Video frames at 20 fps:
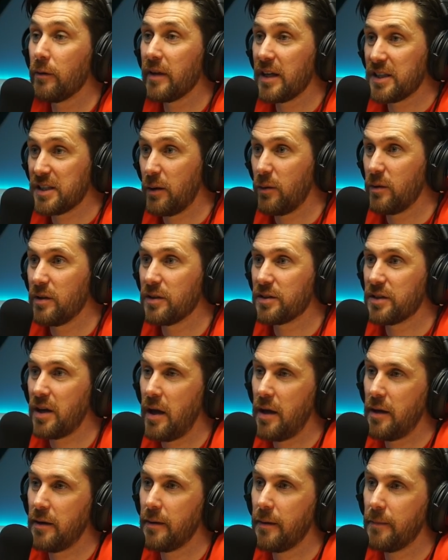That's not what you're
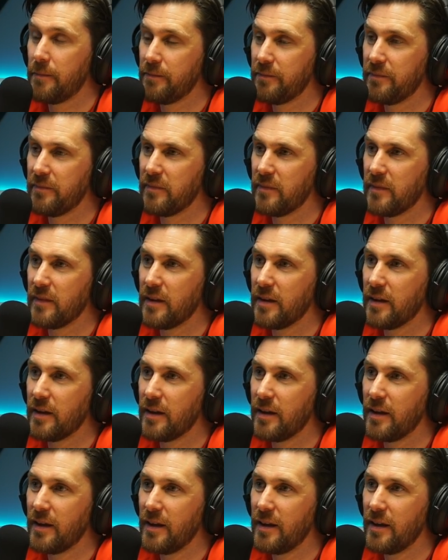saying. Mm, probably,
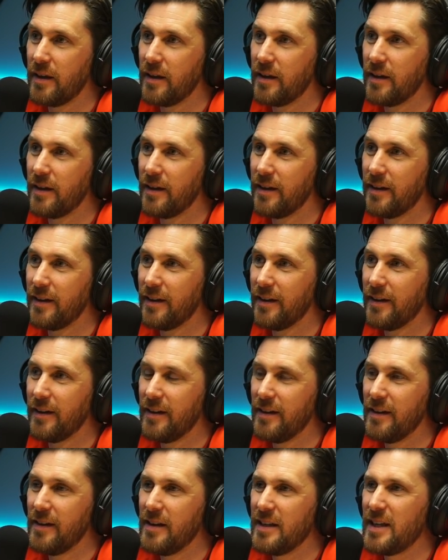yeah, wouldn't
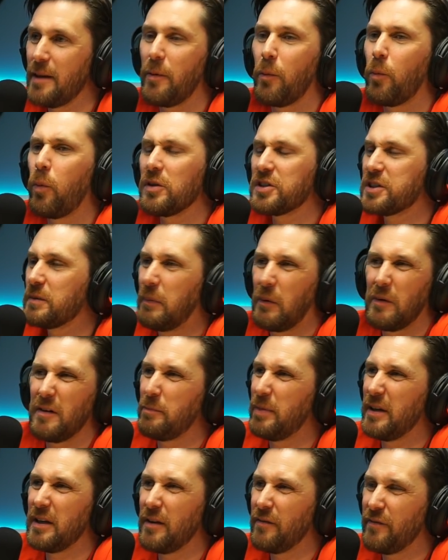you? Yeah, but what's the point
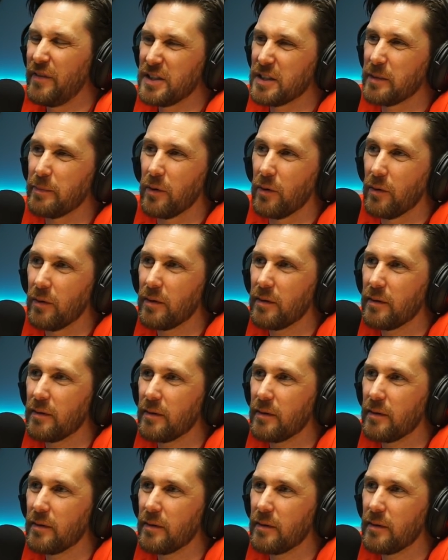of being invisible?